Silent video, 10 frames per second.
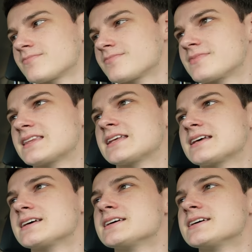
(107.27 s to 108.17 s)

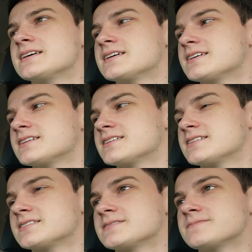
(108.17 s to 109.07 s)

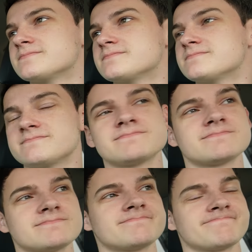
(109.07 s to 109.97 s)

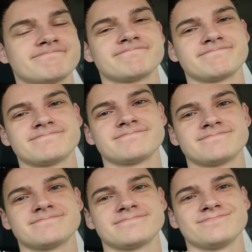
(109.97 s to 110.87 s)

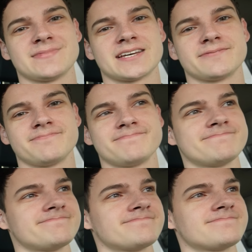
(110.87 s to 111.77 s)

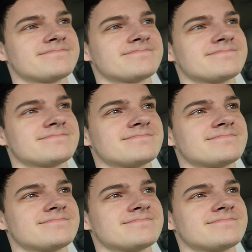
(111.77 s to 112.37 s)
[no speech]